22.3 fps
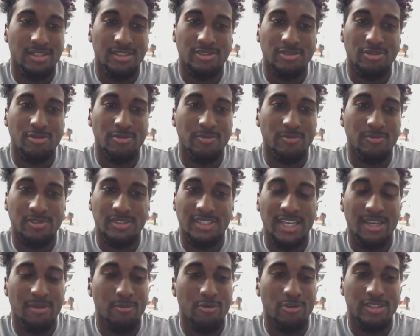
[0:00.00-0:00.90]
do them
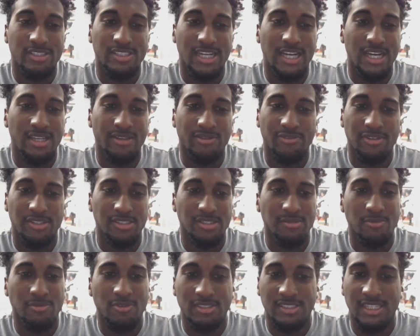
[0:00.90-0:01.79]
10 more times,
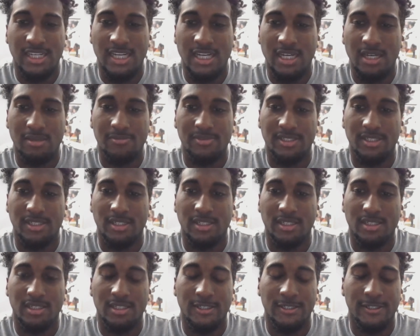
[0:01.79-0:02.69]
15 more times,
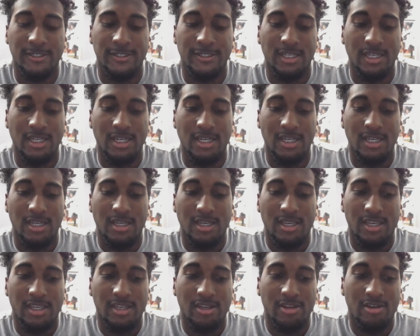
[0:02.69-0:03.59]
and you
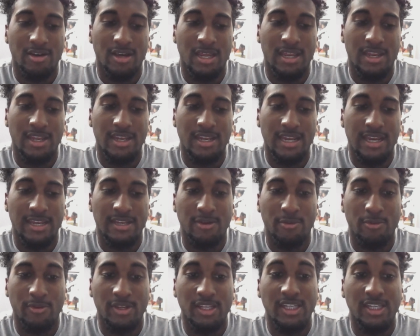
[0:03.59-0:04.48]
know,
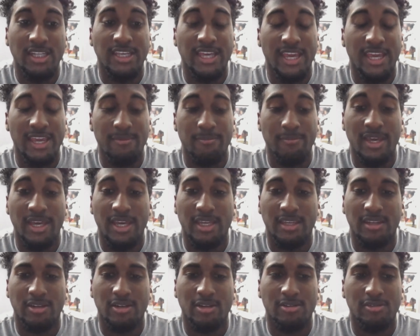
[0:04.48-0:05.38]
I really came
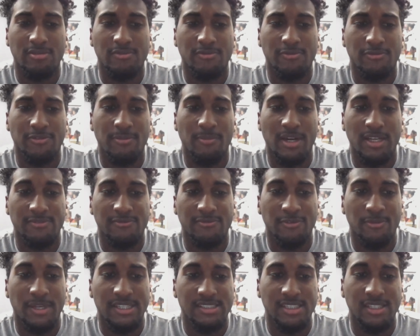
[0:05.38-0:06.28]
back. You know, for
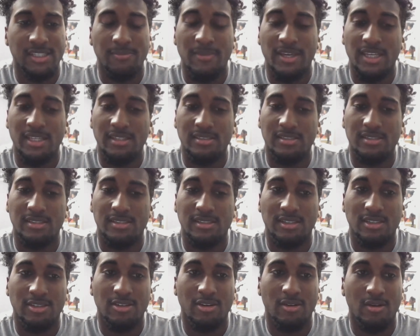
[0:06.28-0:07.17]
my teammates.
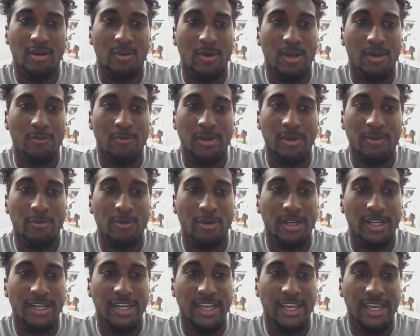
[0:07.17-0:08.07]
You know, I want to win
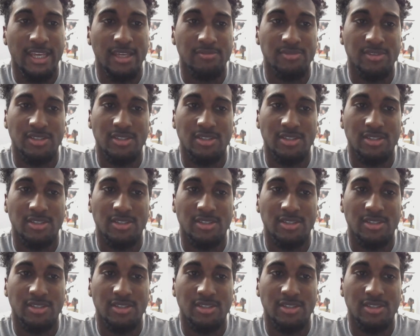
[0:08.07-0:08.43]
more games.